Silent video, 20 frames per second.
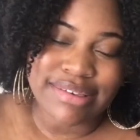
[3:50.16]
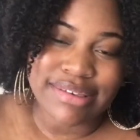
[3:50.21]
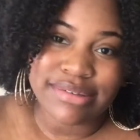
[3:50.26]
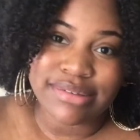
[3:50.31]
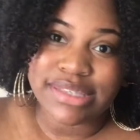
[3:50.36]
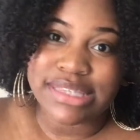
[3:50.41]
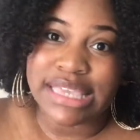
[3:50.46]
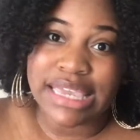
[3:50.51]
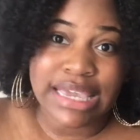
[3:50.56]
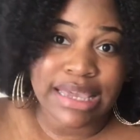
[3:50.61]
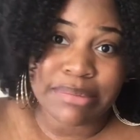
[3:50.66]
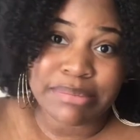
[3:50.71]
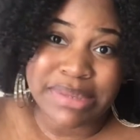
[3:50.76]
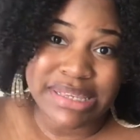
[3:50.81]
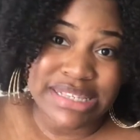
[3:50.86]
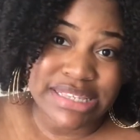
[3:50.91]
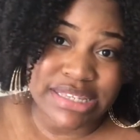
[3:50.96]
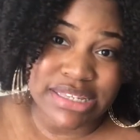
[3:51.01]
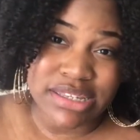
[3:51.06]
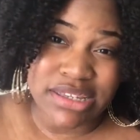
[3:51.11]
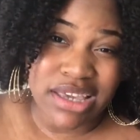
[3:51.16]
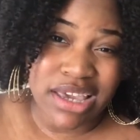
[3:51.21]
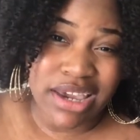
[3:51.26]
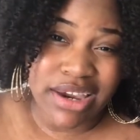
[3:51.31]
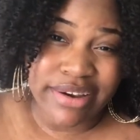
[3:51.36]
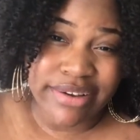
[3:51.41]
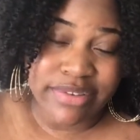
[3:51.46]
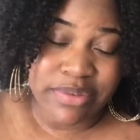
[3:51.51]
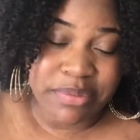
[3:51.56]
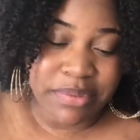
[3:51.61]
to use Ambi
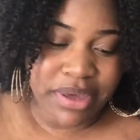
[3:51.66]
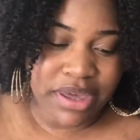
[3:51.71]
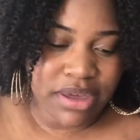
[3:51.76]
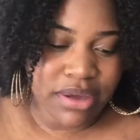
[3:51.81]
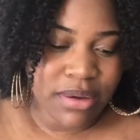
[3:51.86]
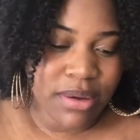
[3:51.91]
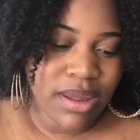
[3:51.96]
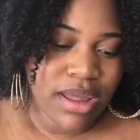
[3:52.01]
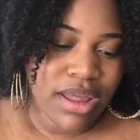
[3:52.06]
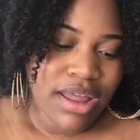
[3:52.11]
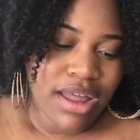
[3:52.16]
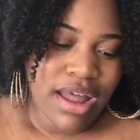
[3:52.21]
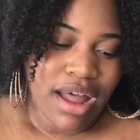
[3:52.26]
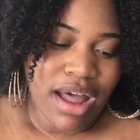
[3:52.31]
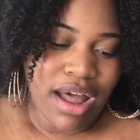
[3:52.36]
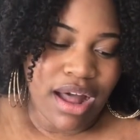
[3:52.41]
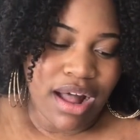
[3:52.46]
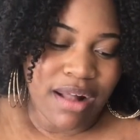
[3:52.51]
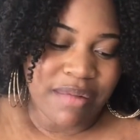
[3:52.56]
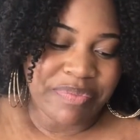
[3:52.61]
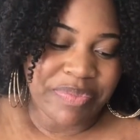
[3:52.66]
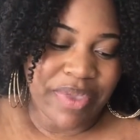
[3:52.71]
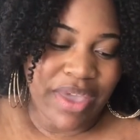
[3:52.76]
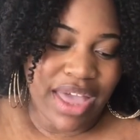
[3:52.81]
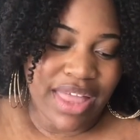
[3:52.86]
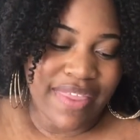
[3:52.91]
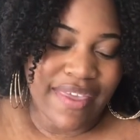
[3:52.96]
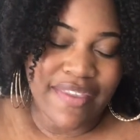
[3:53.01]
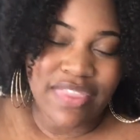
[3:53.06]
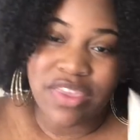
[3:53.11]
Skincare as well. Um,
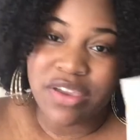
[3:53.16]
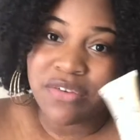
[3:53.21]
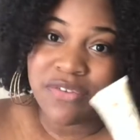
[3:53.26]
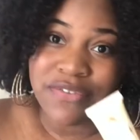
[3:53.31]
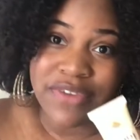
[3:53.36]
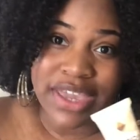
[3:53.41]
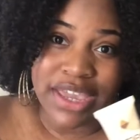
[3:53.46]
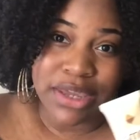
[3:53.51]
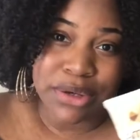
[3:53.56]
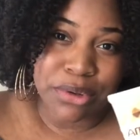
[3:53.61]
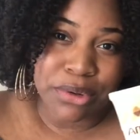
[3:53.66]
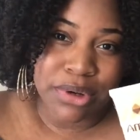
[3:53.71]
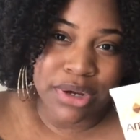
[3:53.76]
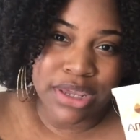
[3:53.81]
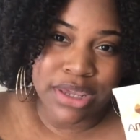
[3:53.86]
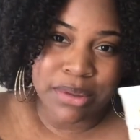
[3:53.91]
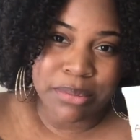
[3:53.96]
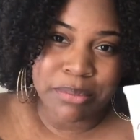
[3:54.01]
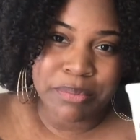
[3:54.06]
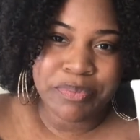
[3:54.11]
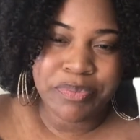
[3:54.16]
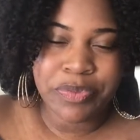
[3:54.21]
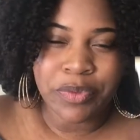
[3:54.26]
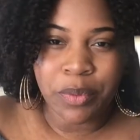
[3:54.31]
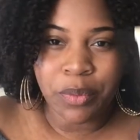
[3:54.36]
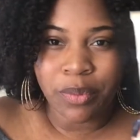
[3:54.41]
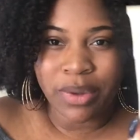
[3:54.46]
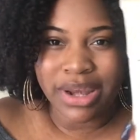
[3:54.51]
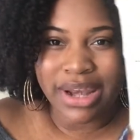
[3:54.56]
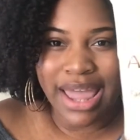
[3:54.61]
I like their Fade Cream.
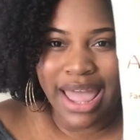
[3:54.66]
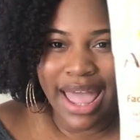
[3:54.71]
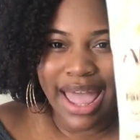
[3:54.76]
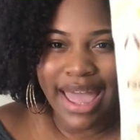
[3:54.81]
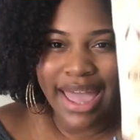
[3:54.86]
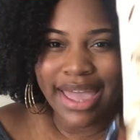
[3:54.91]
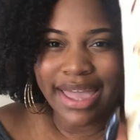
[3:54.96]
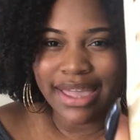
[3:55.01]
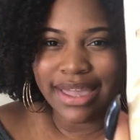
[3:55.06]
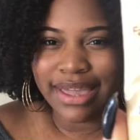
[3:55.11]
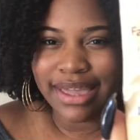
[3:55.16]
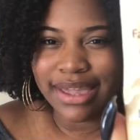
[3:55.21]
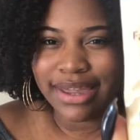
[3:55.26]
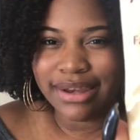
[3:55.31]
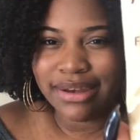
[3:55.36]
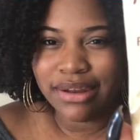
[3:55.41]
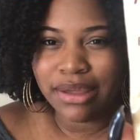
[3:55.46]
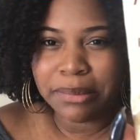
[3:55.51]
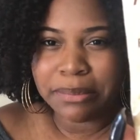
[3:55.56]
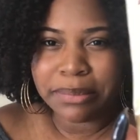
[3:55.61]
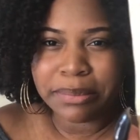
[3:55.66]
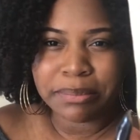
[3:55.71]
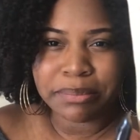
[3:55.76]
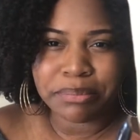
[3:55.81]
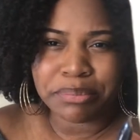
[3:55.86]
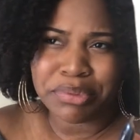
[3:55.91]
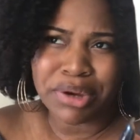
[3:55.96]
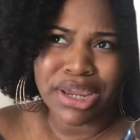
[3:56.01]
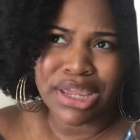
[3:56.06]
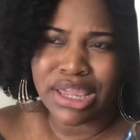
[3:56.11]
When I end up
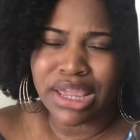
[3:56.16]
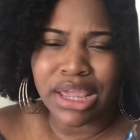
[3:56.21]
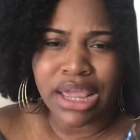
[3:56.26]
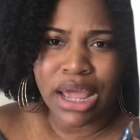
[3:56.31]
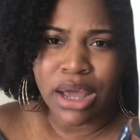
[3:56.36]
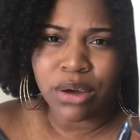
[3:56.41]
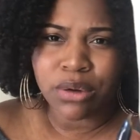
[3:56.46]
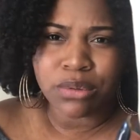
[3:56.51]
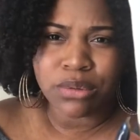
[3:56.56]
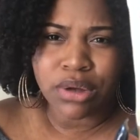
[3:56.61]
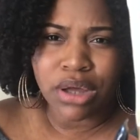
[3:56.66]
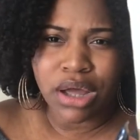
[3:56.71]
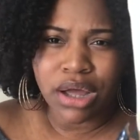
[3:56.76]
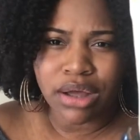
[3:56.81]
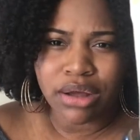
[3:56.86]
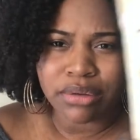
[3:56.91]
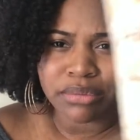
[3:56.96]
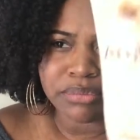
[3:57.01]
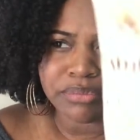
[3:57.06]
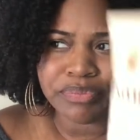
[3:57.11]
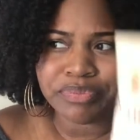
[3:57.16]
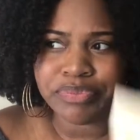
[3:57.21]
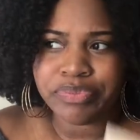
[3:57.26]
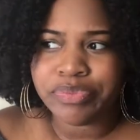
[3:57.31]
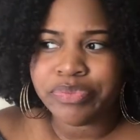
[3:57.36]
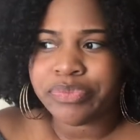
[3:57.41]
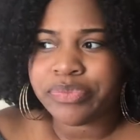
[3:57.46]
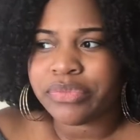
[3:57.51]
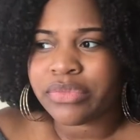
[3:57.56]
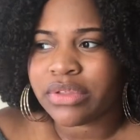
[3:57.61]
breaking out, um,
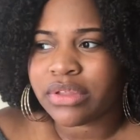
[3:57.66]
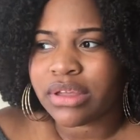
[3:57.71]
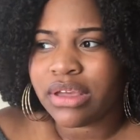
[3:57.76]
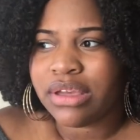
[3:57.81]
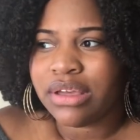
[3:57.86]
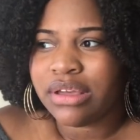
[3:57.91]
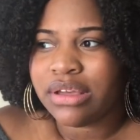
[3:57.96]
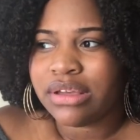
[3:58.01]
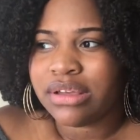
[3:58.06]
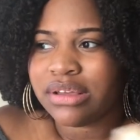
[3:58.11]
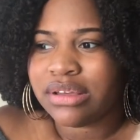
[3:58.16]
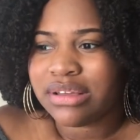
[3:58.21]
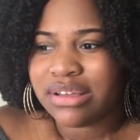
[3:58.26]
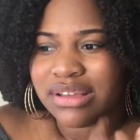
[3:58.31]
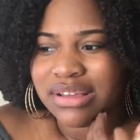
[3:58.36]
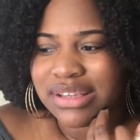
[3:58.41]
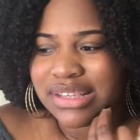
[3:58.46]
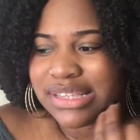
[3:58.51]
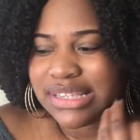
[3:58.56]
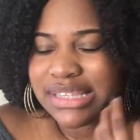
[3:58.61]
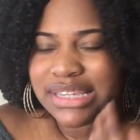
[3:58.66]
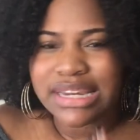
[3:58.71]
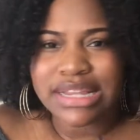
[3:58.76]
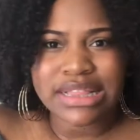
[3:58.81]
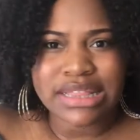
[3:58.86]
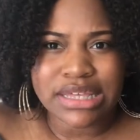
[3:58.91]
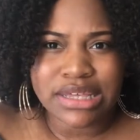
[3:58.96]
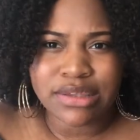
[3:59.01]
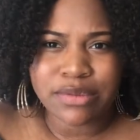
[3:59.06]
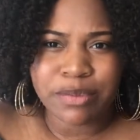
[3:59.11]
acidic
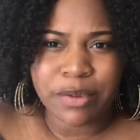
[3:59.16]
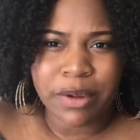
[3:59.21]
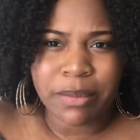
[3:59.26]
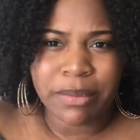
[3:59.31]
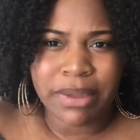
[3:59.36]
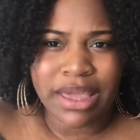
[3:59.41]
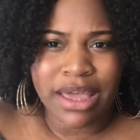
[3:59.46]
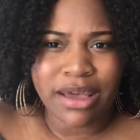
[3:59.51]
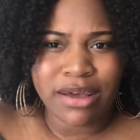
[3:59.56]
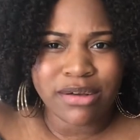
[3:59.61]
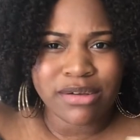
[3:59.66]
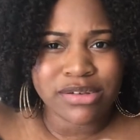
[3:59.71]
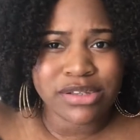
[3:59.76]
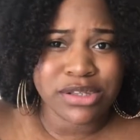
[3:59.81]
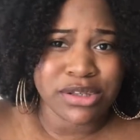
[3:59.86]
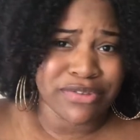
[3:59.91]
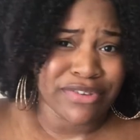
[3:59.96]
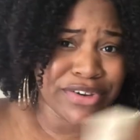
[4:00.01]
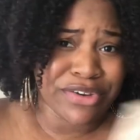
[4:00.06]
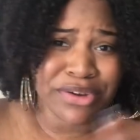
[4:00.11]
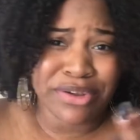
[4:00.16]
things break me out. So if I